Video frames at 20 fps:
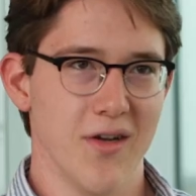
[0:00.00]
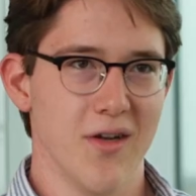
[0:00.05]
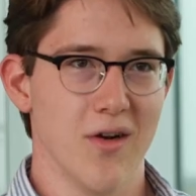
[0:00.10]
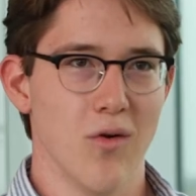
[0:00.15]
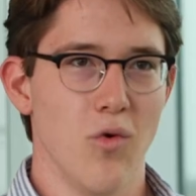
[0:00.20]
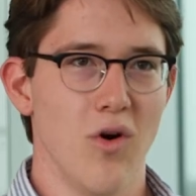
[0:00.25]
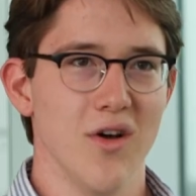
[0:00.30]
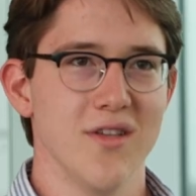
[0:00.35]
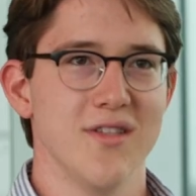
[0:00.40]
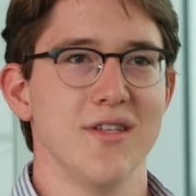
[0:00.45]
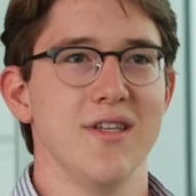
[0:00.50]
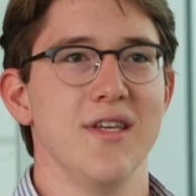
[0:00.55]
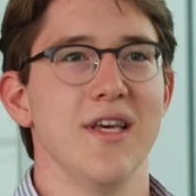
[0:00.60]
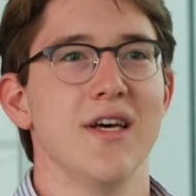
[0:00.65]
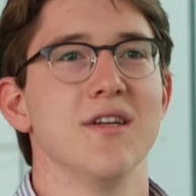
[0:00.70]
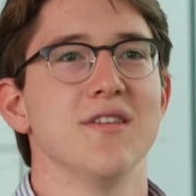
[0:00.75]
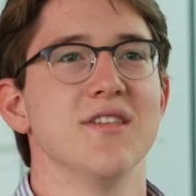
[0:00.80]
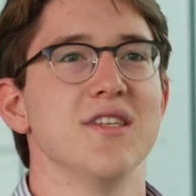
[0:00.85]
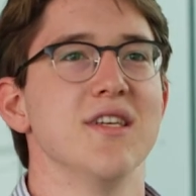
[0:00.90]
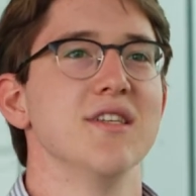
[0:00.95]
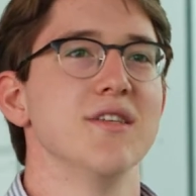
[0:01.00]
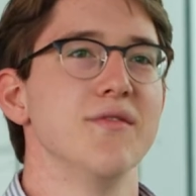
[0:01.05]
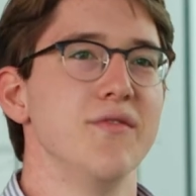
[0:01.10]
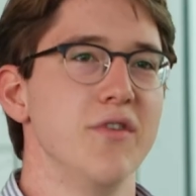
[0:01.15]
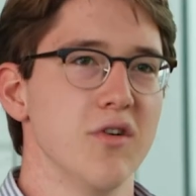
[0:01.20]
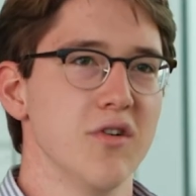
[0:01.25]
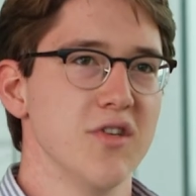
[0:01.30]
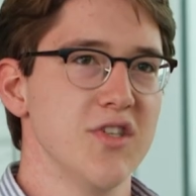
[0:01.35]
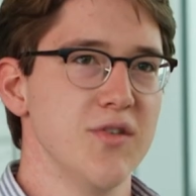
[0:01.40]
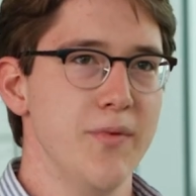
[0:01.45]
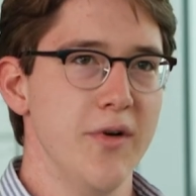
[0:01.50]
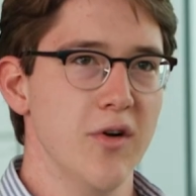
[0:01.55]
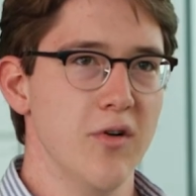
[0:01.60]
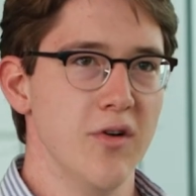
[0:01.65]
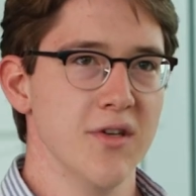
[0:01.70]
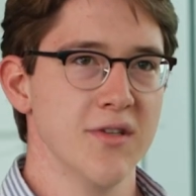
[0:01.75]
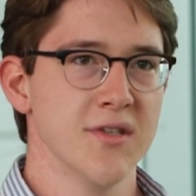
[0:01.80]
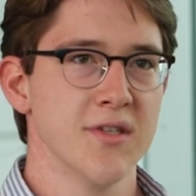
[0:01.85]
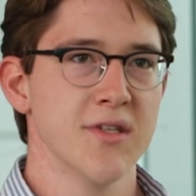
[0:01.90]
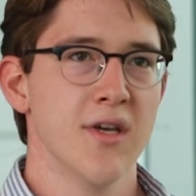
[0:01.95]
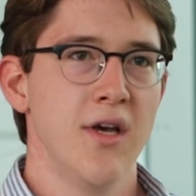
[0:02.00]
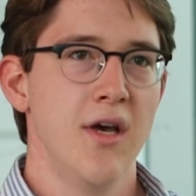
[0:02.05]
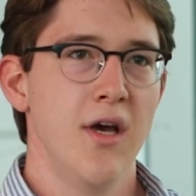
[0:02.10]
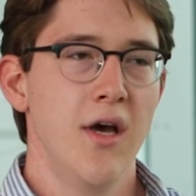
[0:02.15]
going to want to get a sense of your experience.